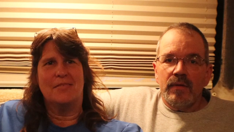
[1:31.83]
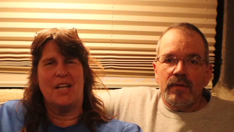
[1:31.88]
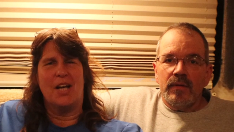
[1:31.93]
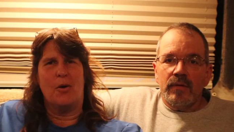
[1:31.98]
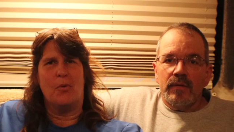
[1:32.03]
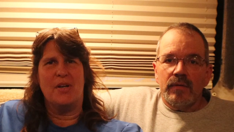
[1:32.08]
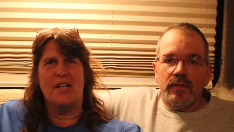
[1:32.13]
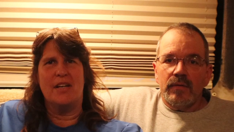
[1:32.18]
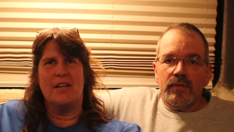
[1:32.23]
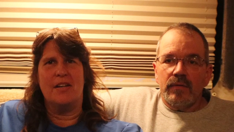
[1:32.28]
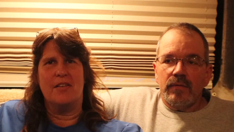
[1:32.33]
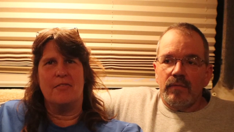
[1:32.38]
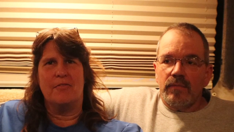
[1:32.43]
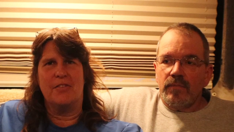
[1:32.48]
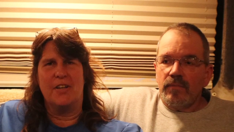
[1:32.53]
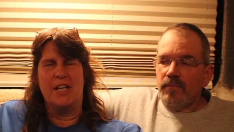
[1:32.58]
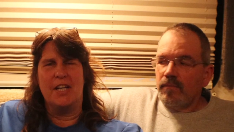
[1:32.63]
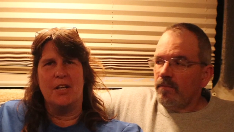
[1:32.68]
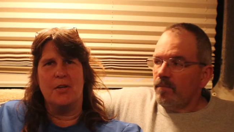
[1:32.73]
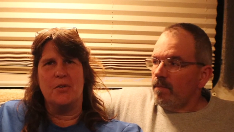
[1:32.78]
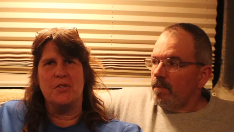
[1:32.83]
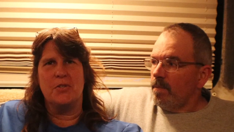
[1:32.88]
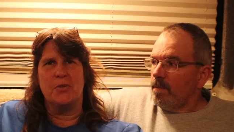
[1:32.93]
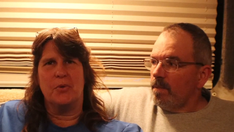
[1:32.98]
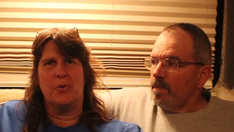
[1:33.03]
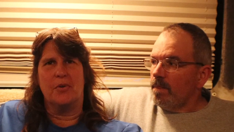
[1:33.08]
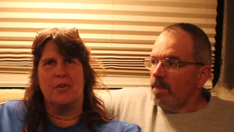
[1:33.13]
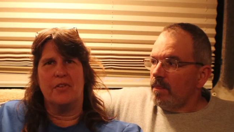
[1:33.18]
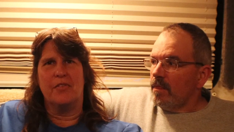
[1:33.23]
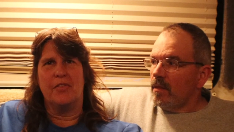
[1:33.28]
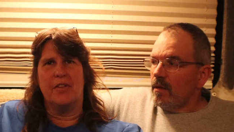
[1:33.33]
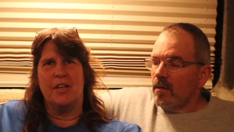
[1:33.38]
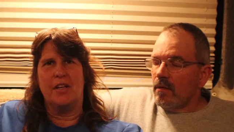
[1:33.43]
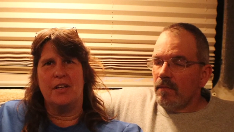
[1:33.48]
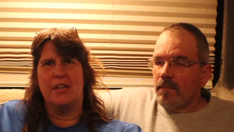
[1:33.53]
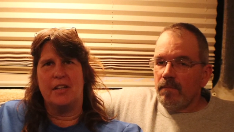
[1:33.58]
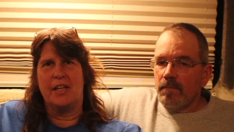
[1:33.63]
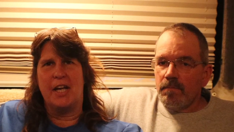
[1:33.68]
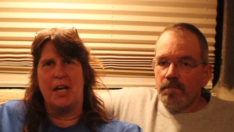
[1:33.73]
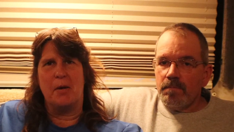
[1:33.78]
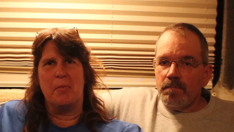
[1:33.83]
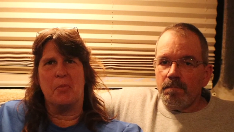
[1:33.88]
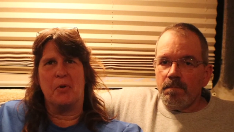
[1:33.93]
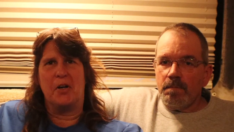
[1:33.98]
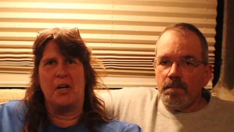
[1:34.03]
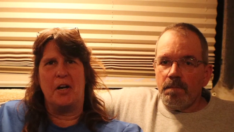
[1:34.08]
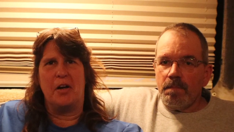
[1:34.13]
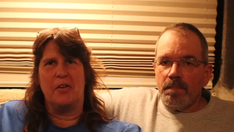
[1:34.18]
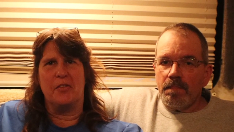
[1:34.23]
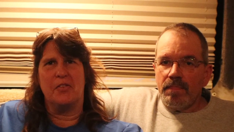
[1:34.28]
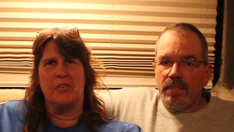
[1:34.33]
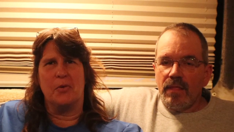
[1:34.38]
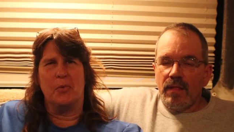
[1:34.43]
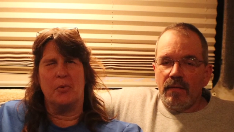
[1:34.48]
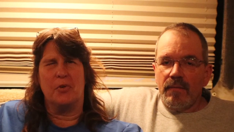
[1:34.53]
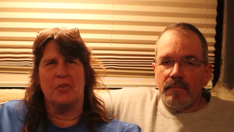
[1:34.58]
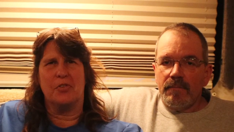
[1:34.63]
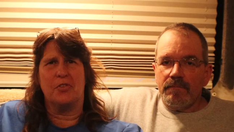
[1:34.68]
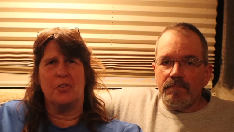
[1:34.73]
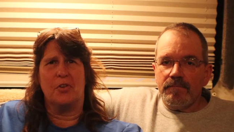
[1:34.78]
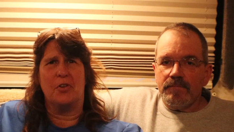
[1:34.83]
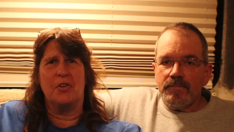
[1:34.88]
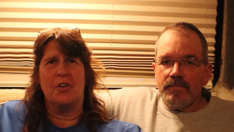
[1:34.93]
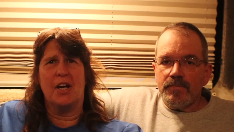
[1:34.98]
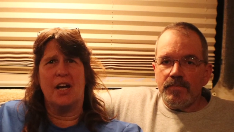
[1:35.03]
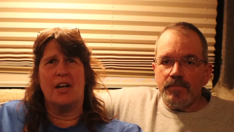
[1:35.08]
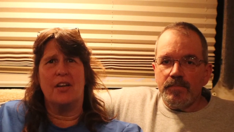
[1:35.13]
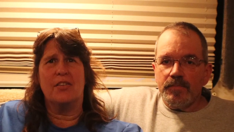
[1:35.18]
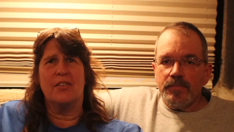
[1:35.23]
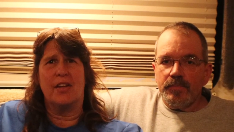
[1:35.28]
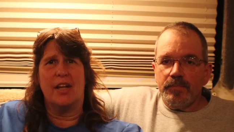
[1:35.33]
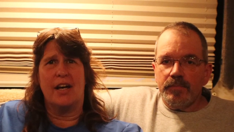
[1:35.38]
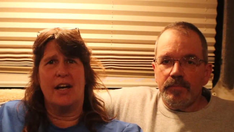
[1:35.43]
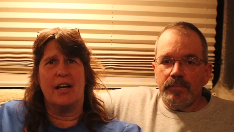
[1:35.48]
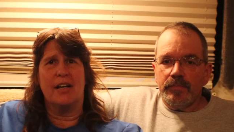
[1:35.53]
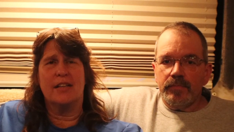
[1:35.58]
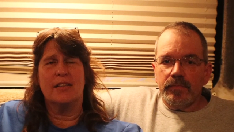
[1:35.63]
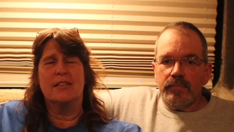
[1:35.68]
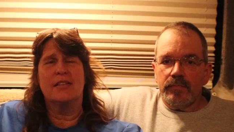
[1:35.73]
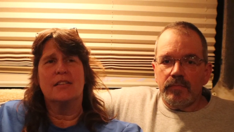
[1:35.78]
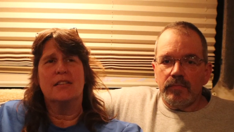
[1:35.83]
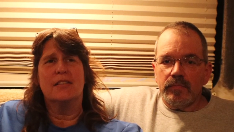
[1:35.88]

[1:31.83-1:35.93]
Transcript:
Speaker 1: Yeah, we did a video tour of the campground, so we'll show you guys that.